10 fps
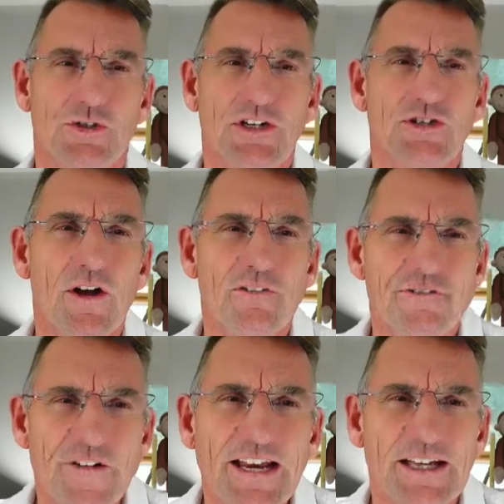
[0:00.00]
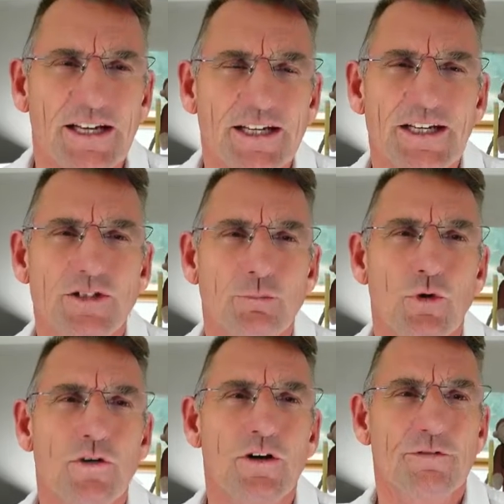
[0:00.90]
It's not a failure, it's
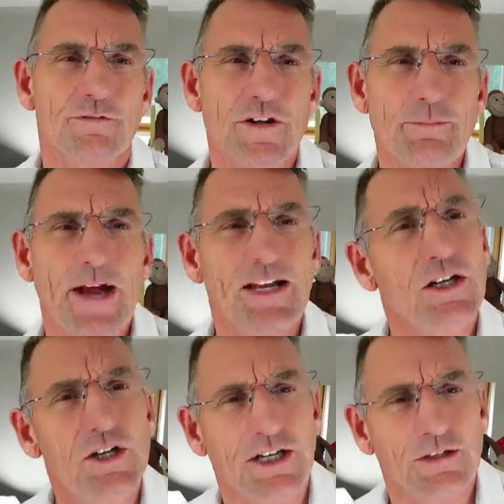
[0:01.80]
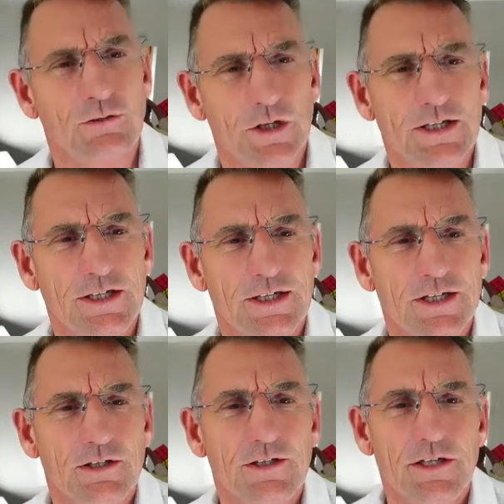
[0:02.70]
more feedback and learning, right?
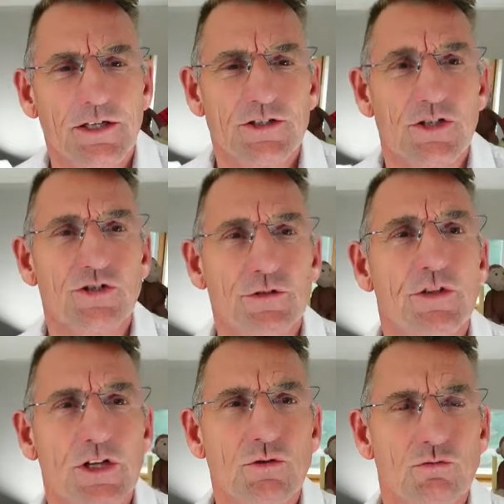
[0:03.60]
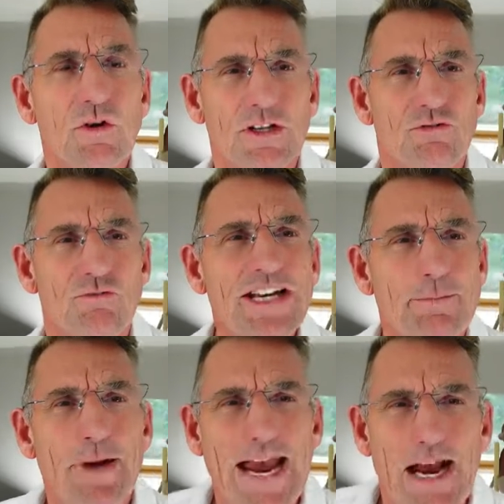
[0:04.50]
So stuff that goes wrong is a really
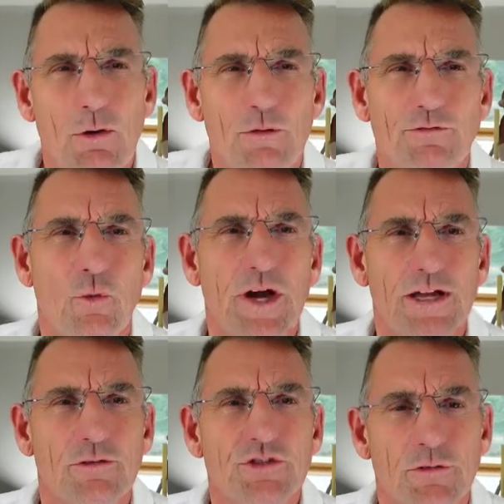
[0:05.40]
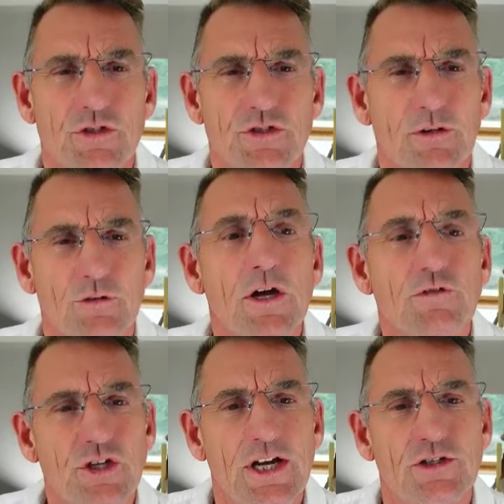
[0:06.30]
powerful way of self-discovery, of
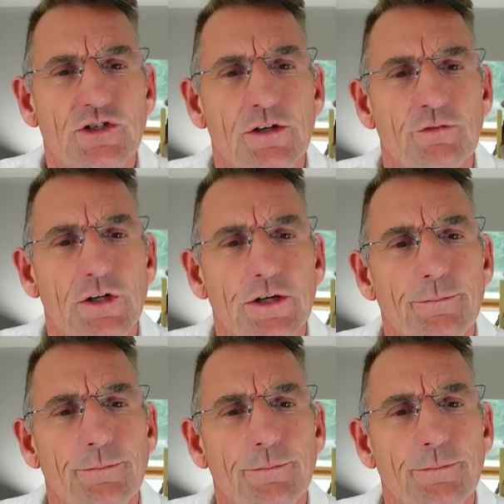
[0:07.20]
shared discovery.